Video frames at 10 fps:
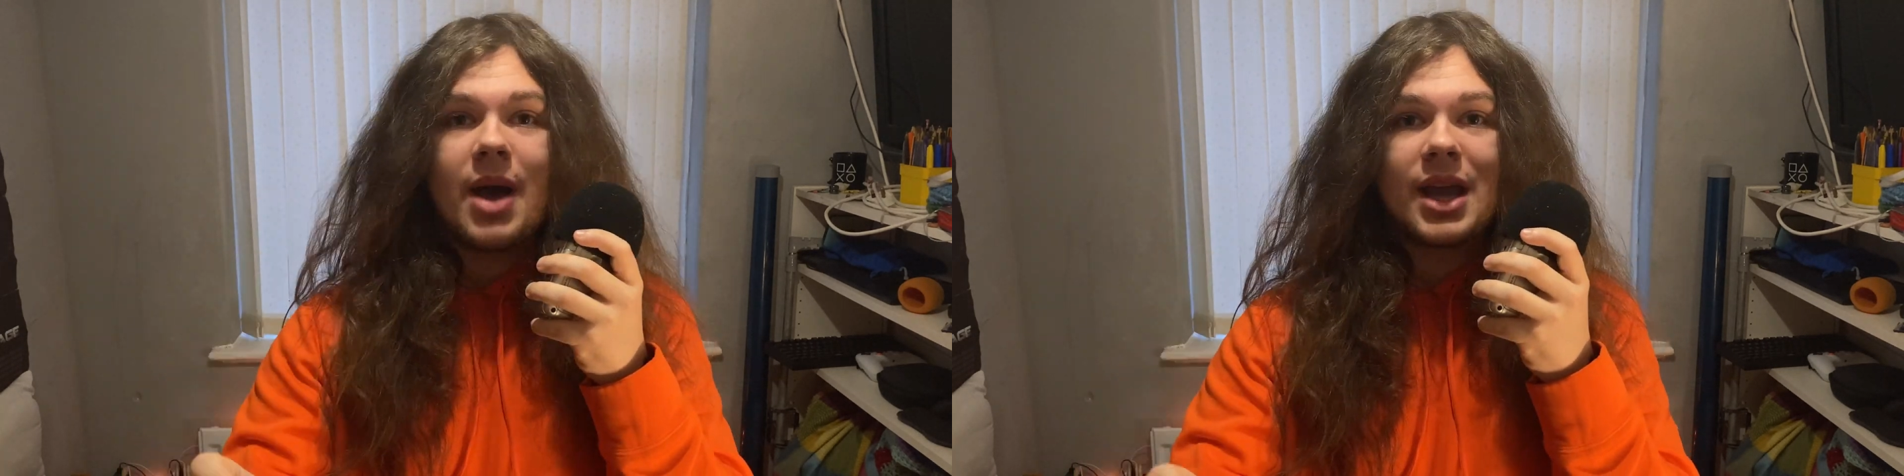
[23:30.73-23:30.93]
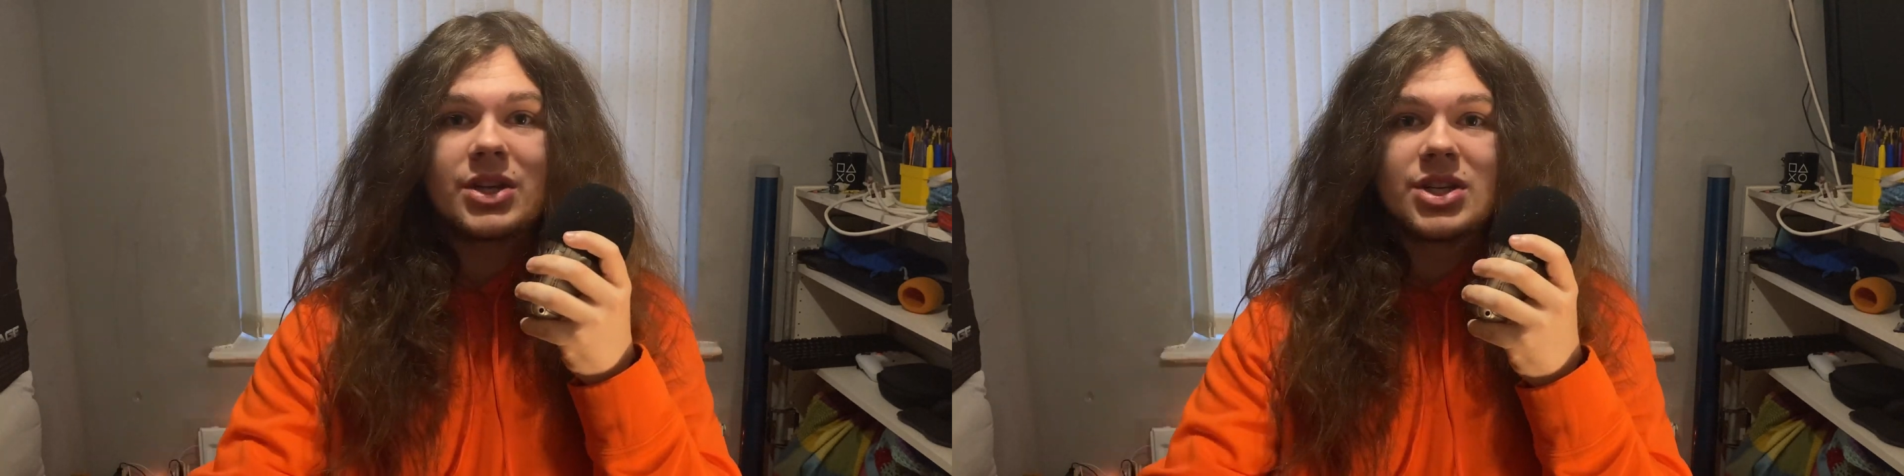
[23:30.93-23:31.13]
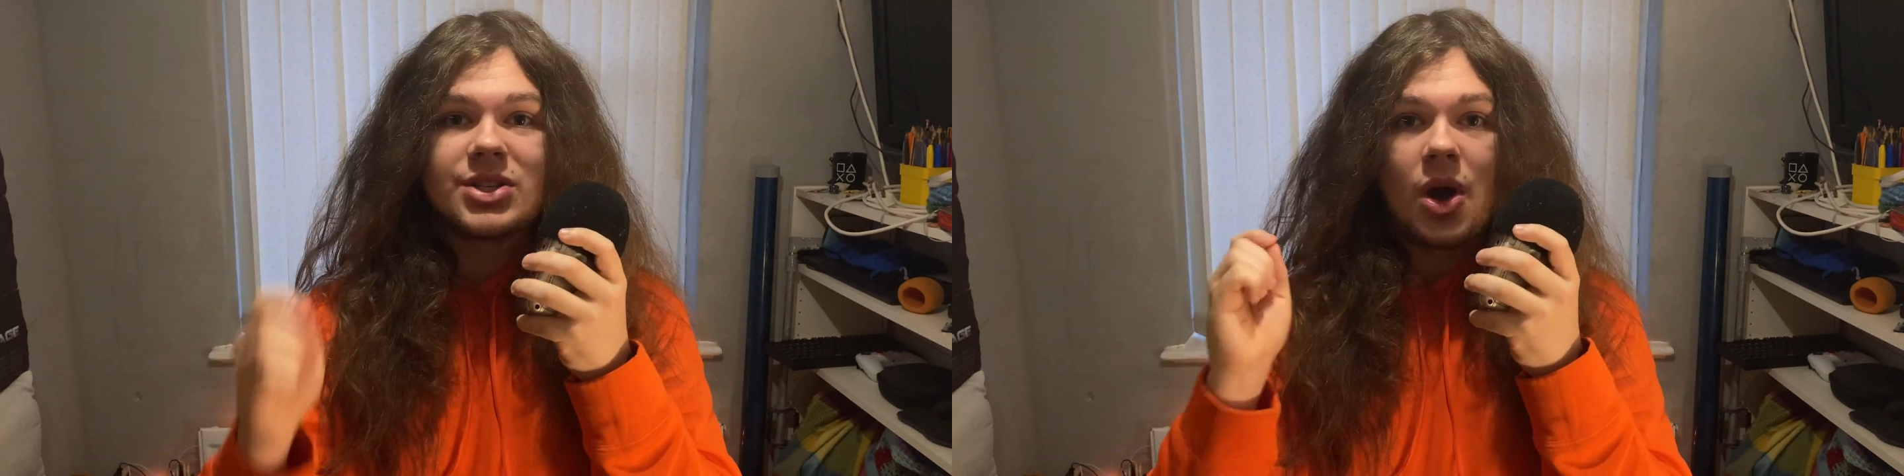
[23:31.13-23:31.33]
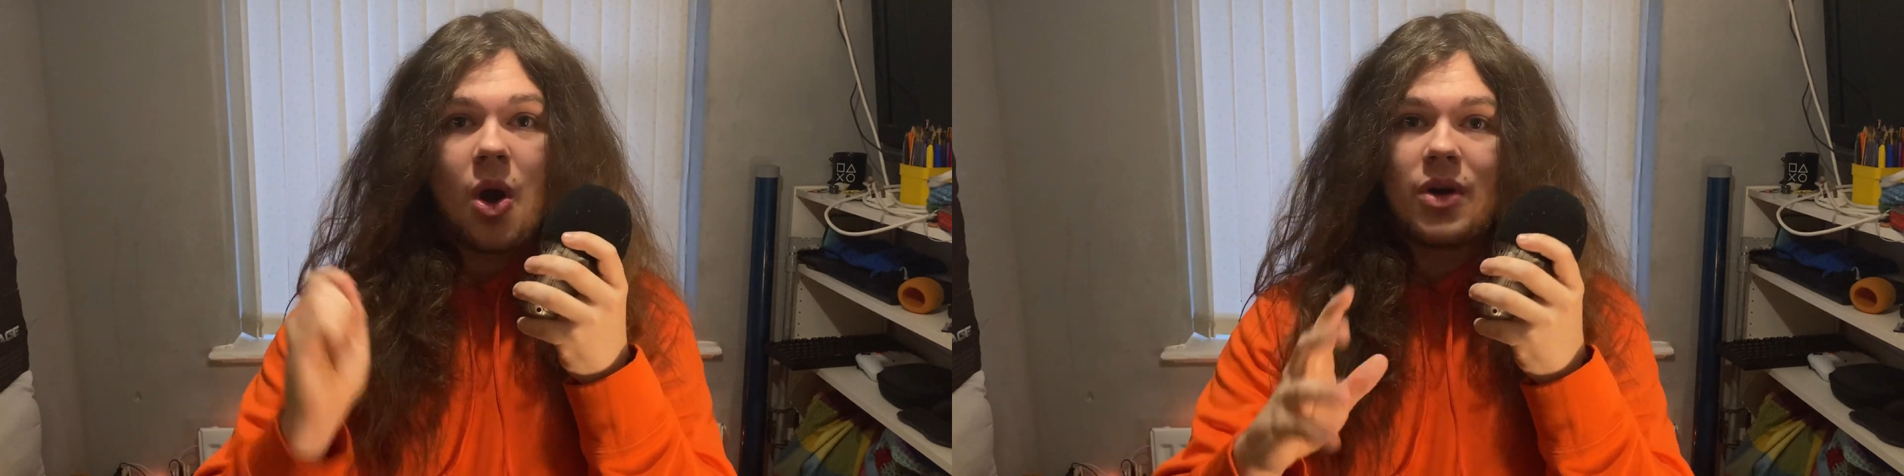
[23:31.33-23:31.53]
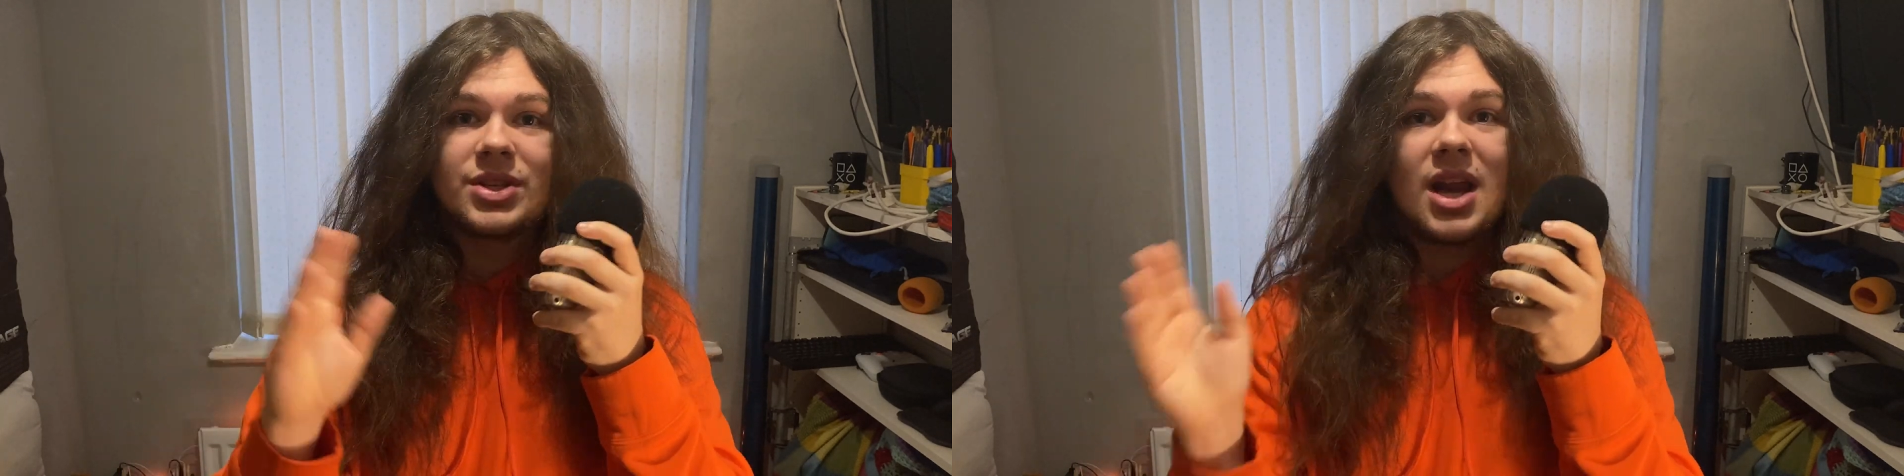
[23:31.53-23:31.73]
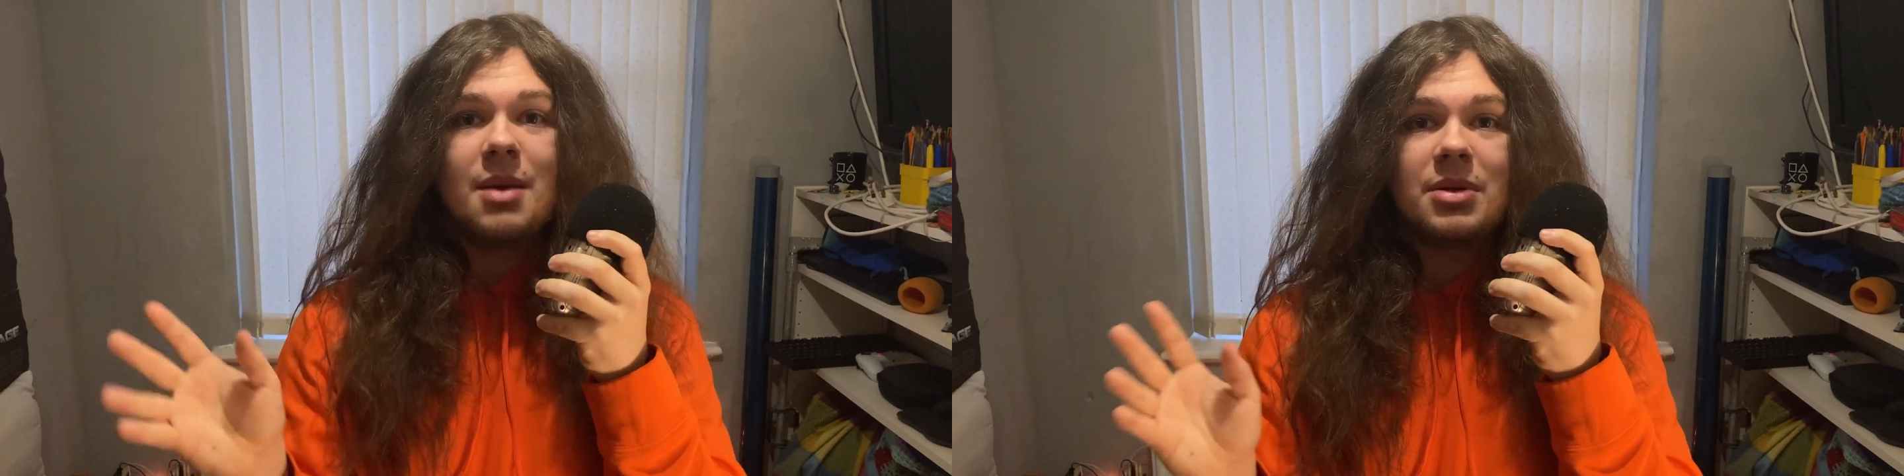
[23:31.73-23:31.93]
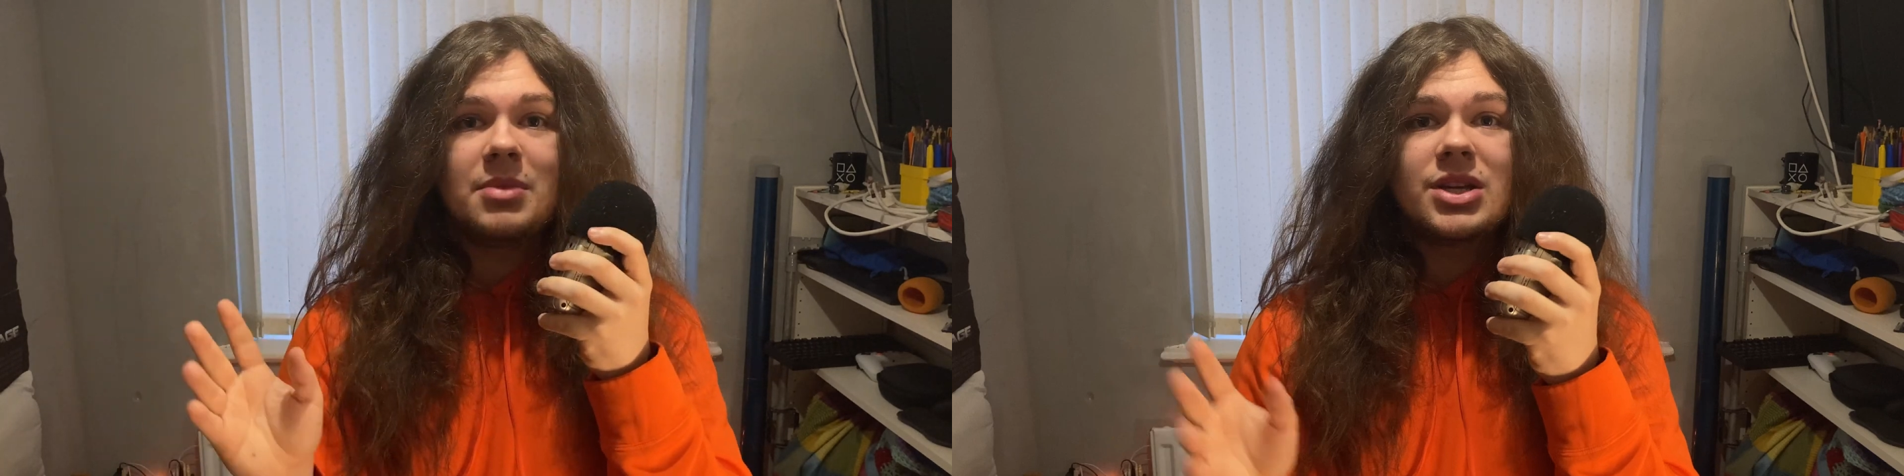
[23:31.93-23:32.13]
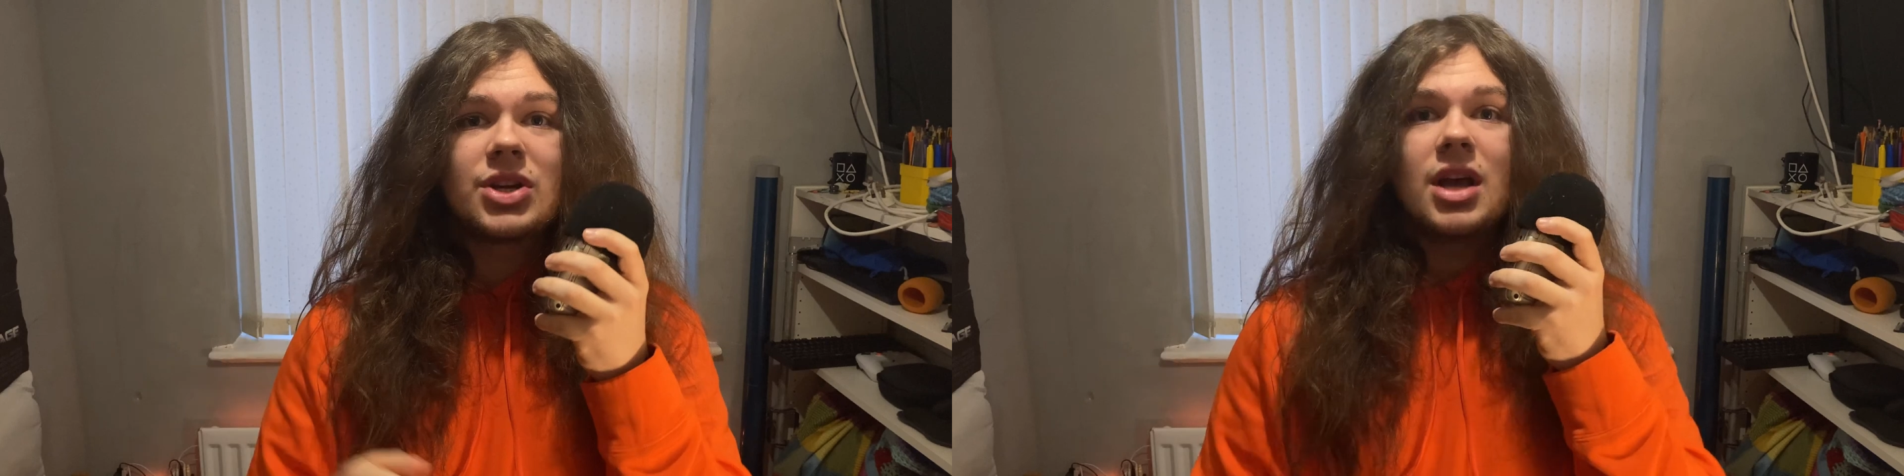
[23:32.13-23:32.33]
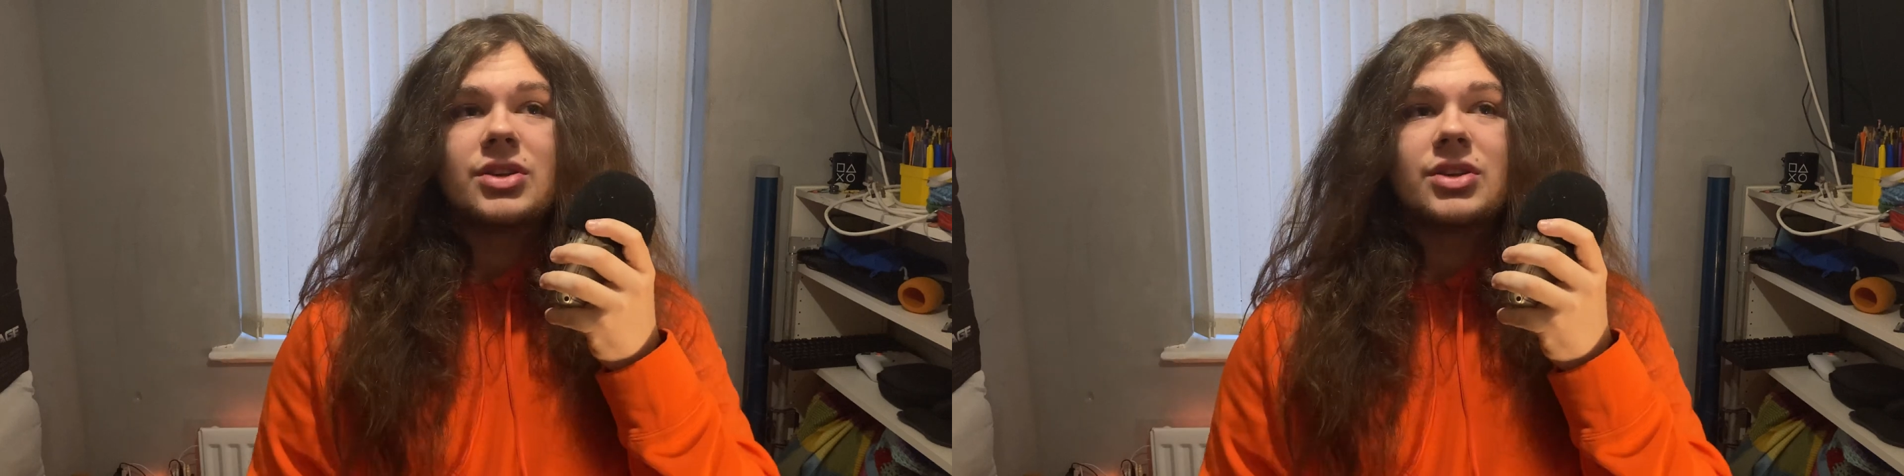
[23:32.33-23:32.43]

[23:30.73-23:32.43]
packages or as an app image.